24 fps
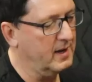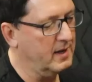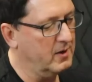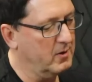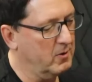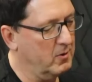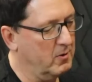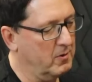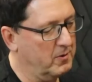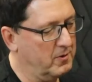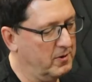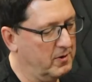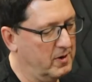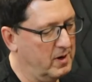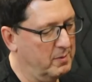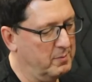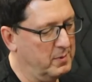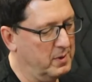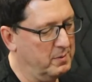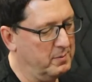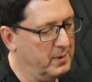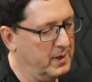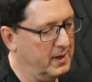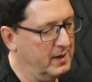older, I'm
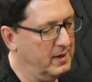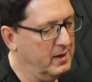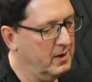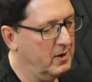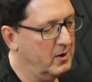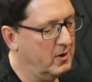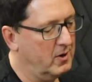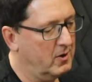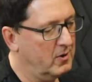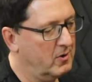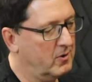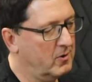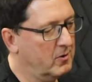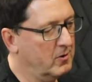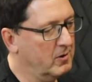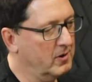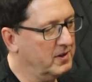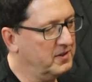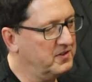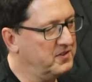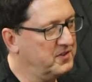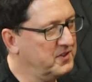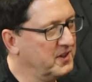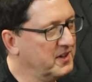in my
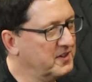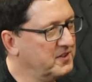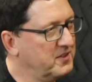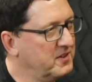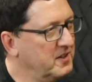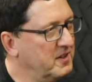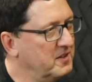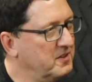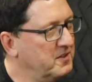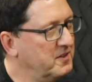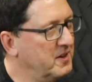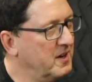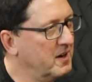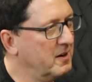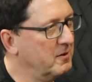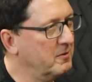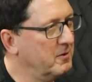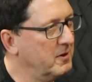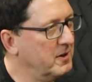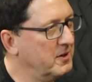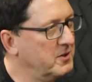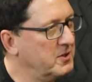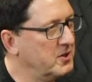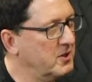early 60s now,
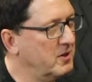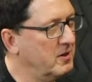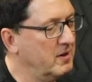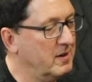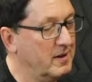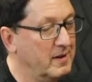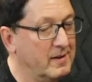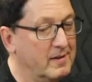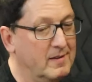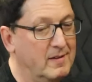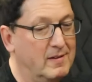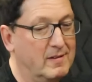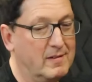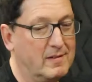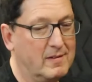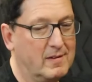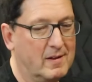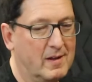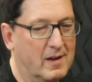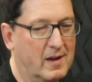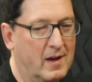Richard, and yeah.